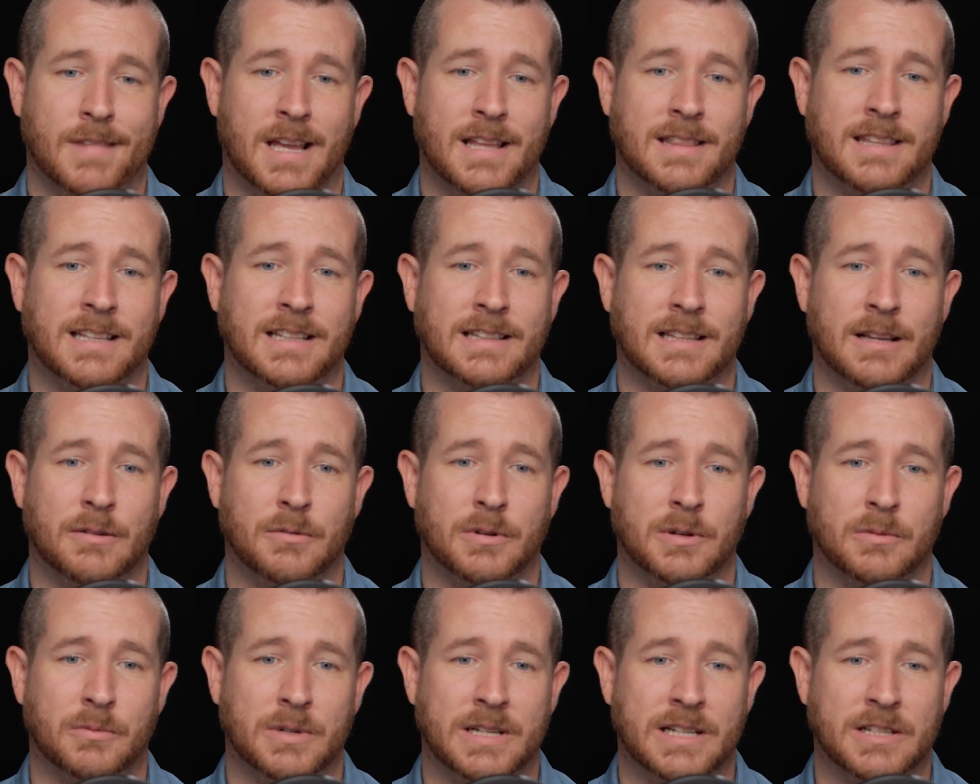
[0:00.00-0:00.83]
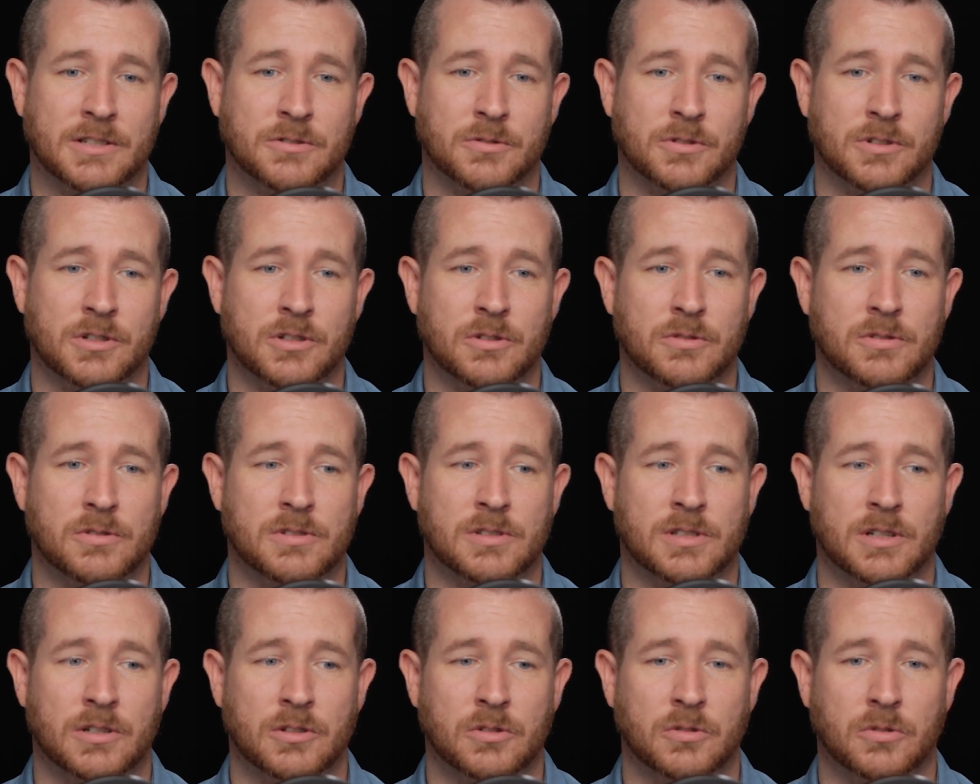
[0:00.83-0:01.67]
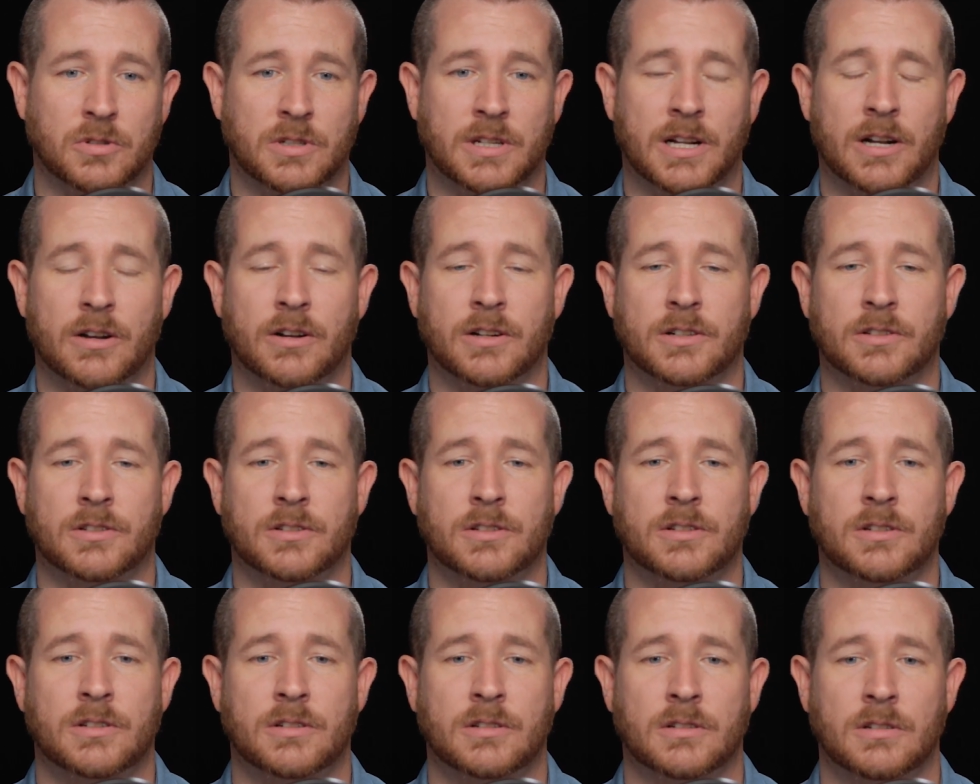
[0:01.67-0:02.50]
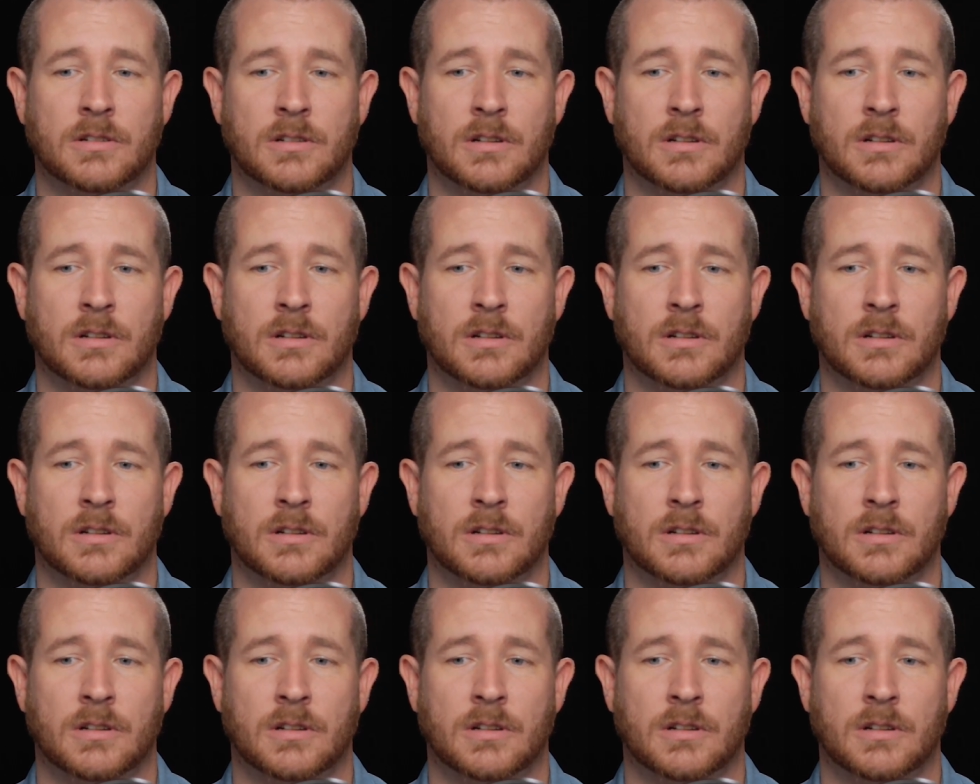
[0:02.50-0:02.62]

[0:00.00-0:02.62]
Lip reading: I think that when we introduce a new character,